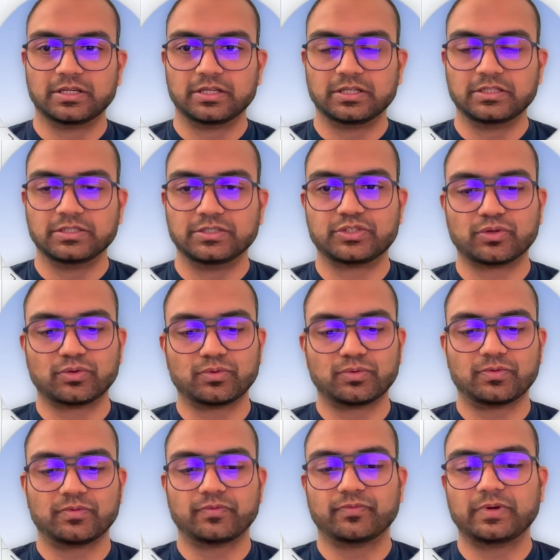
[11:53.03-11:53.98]

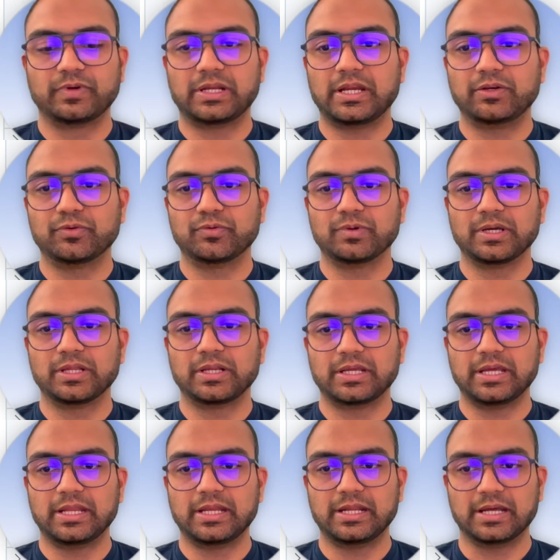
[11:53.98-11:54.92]
So when I do an
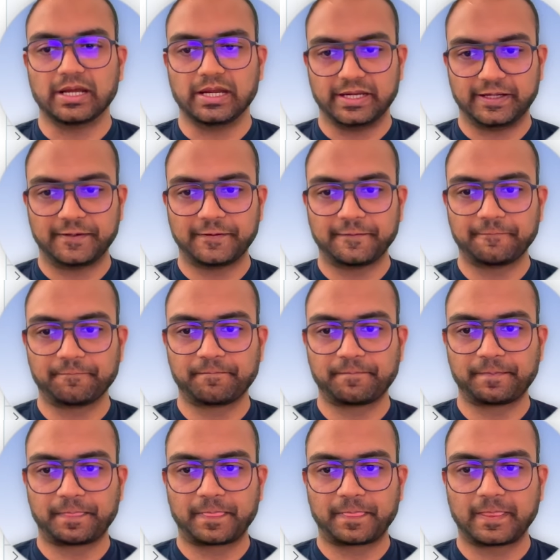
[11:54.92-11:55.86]
NI,
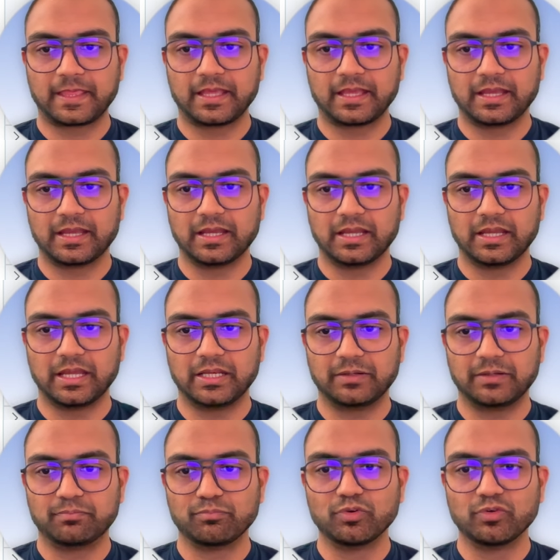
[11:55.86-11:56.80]

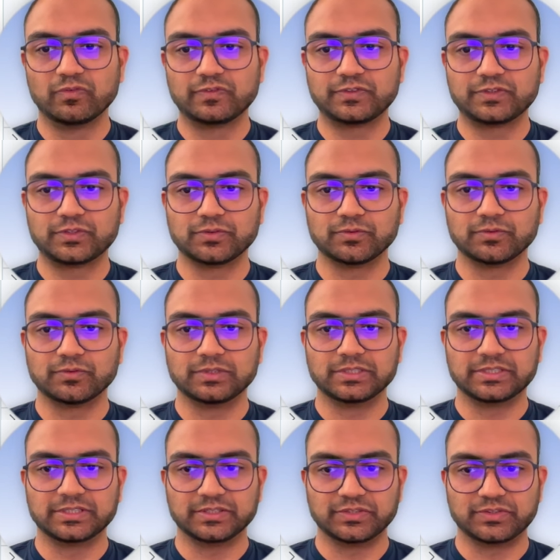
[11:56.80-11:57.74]
it moves to
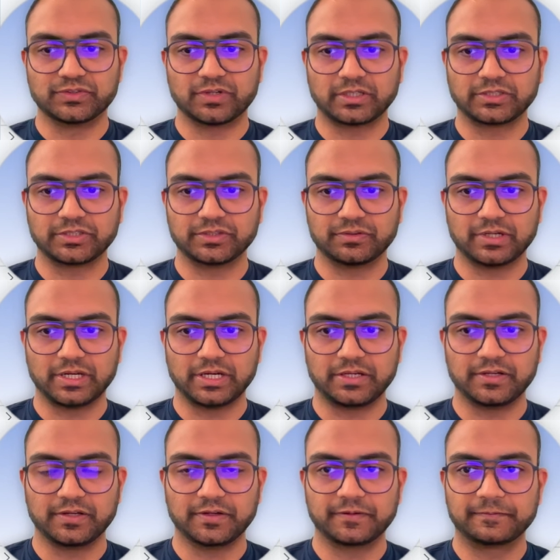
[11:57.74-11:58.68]
this instruction right
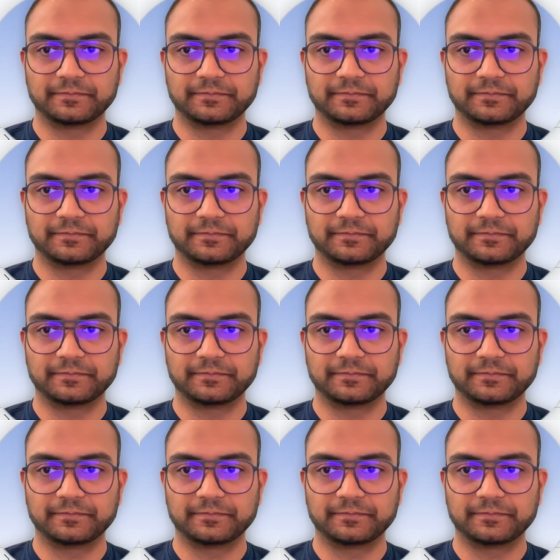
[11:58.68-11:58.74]
here,